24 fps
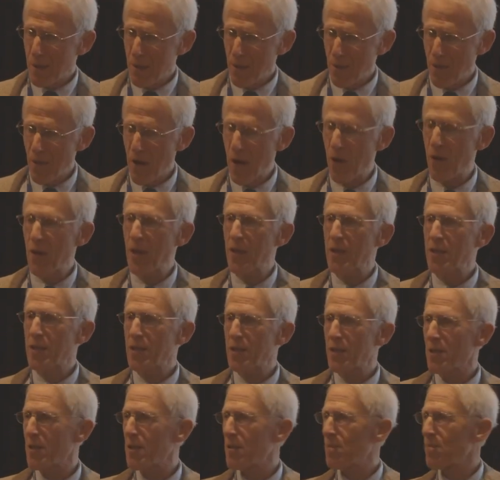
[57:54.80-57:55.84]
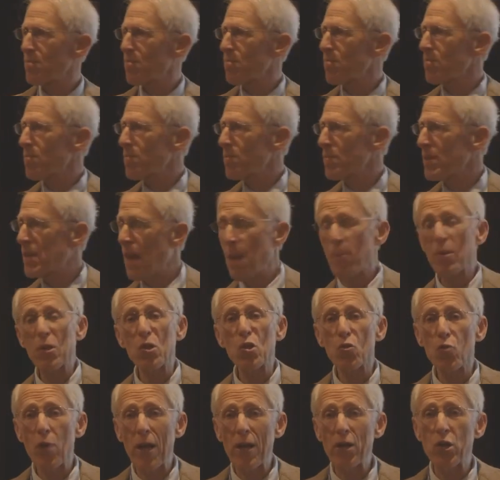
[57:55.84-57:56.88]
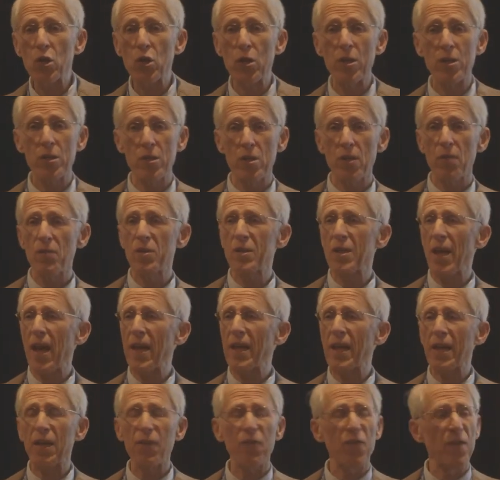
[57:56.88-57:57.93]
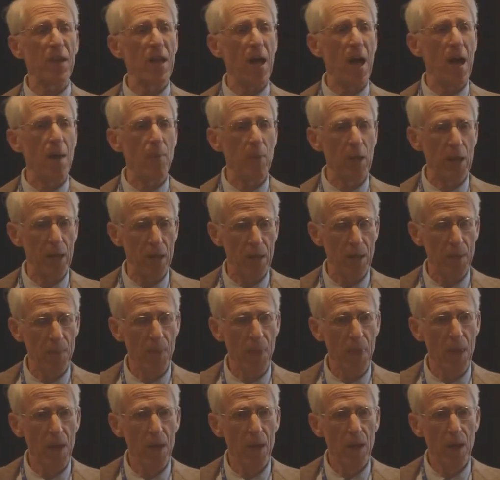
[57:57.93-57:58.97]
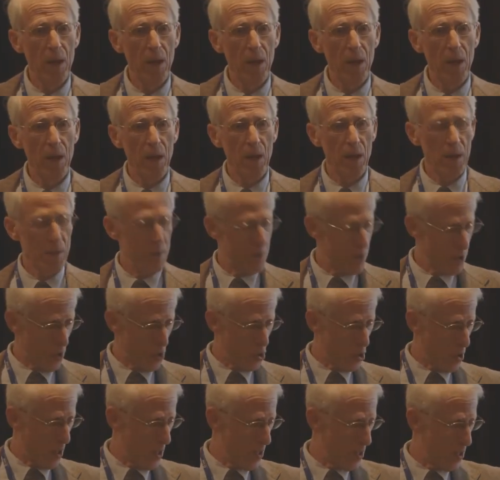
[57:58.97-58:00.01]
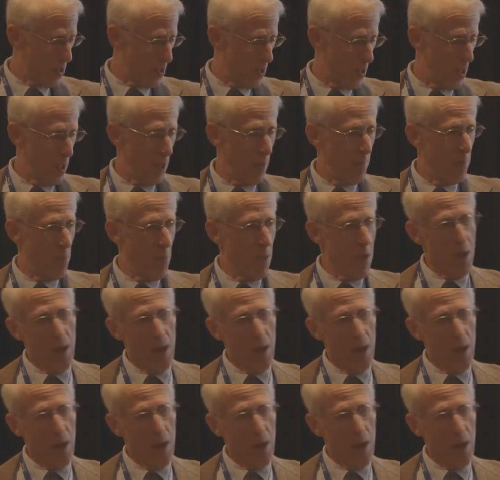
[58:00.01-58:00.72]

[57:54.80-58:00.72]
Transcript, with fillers: various demonstrations of psychic phenomena, such as a